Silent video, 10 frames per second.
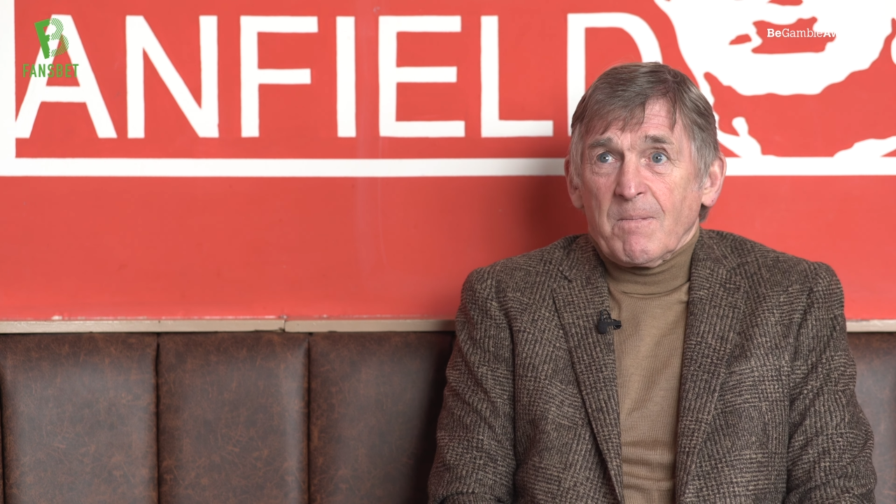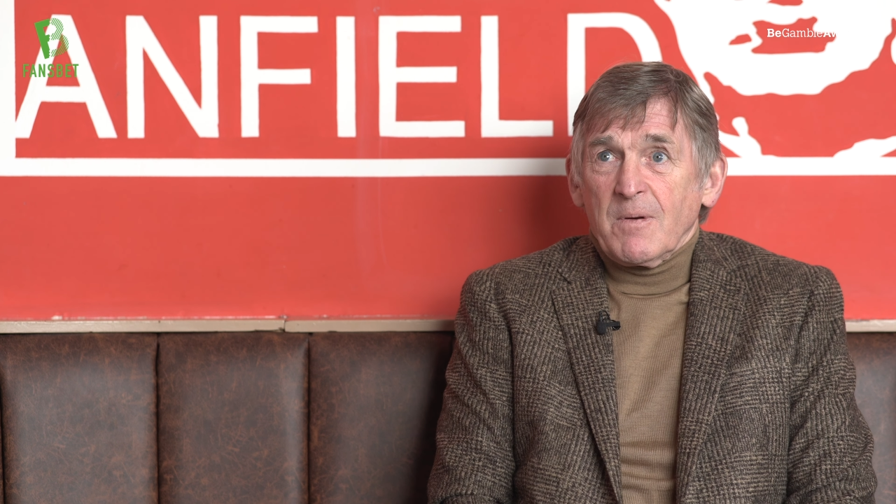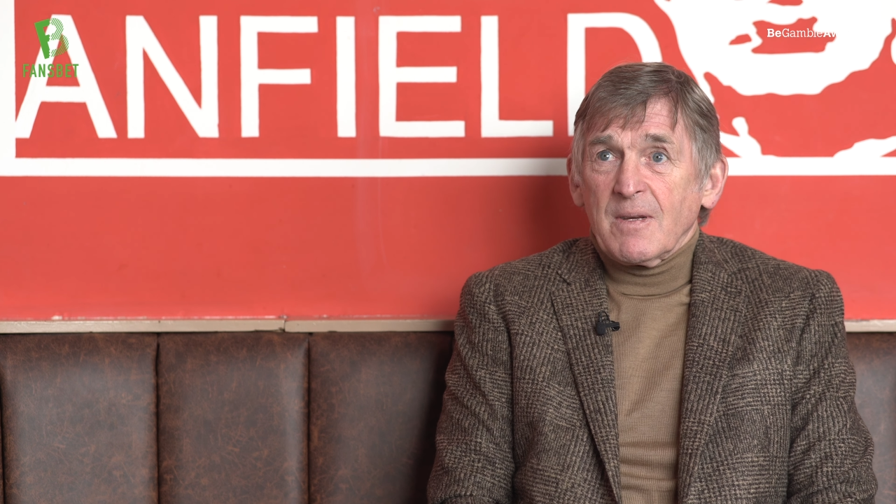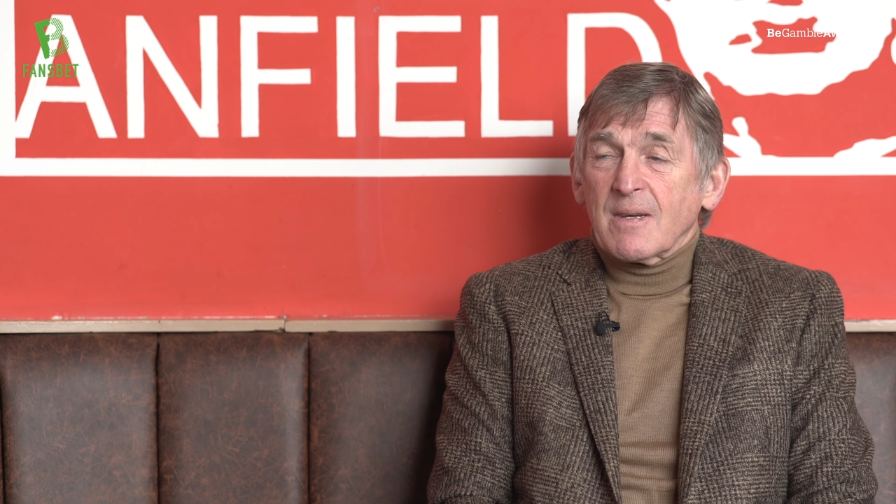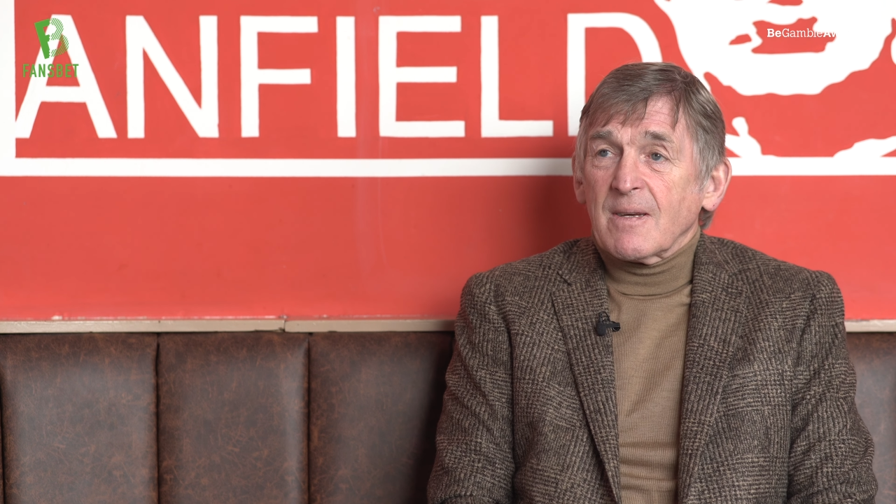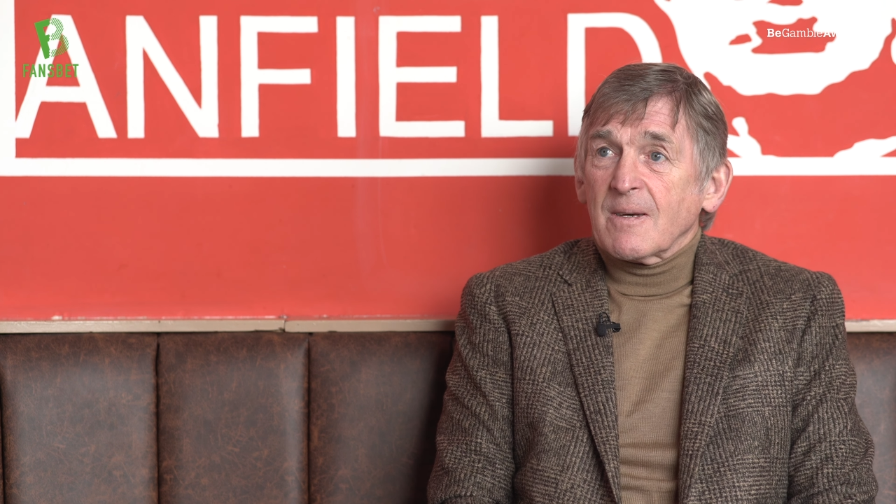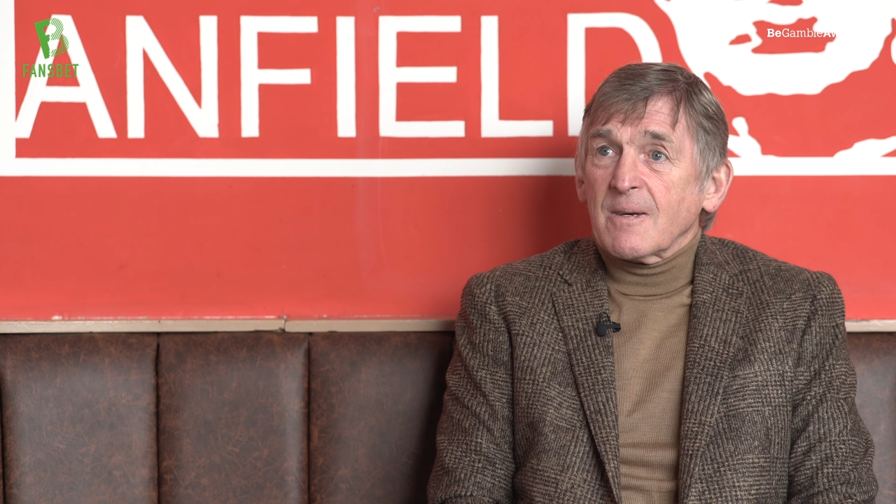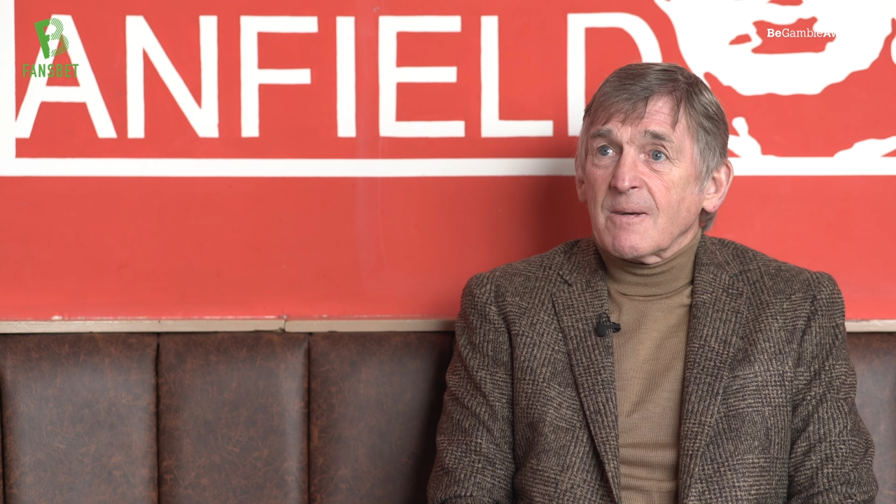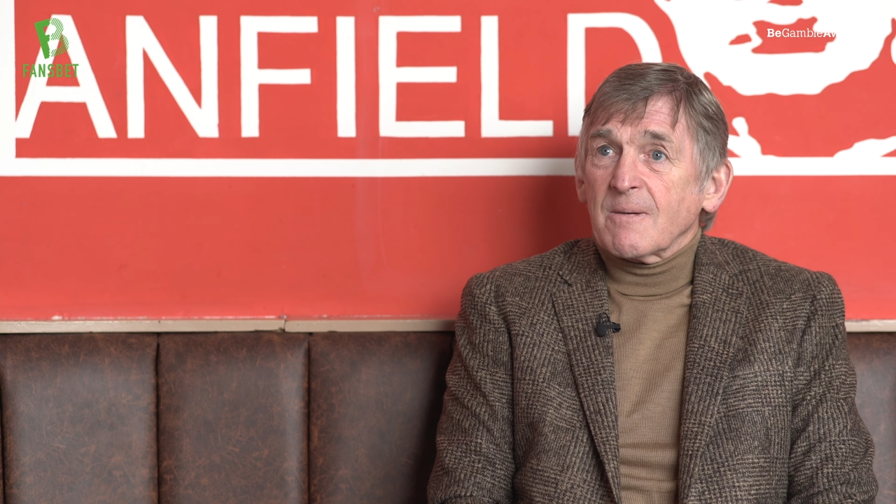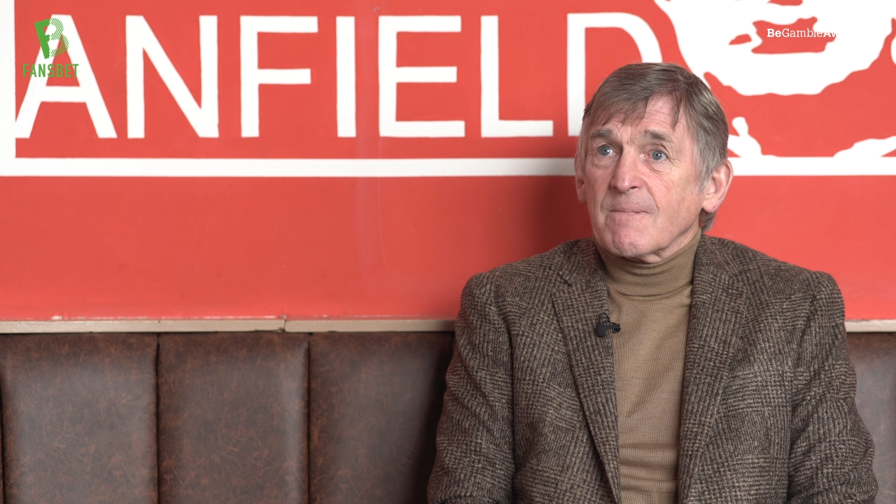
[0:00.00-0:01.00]

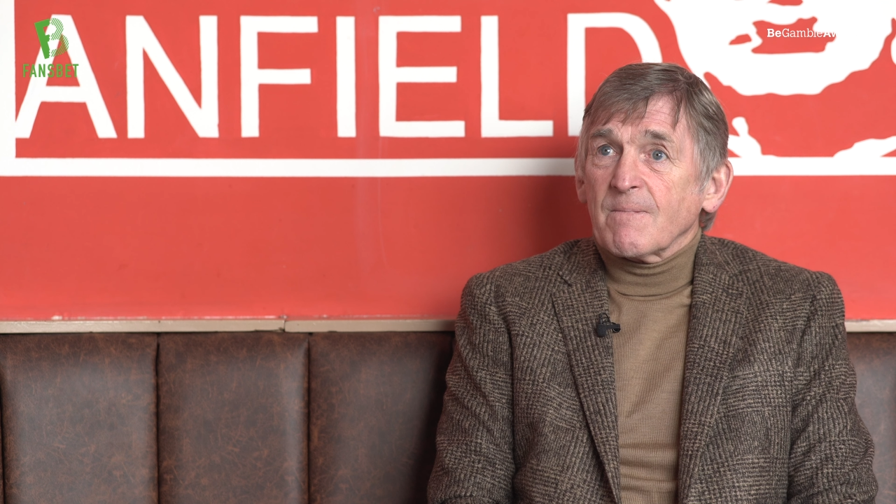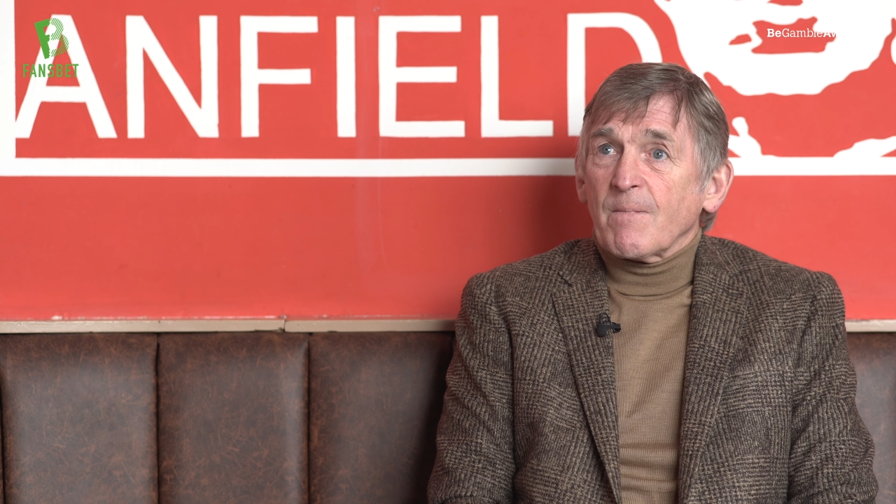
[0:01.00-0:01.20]
But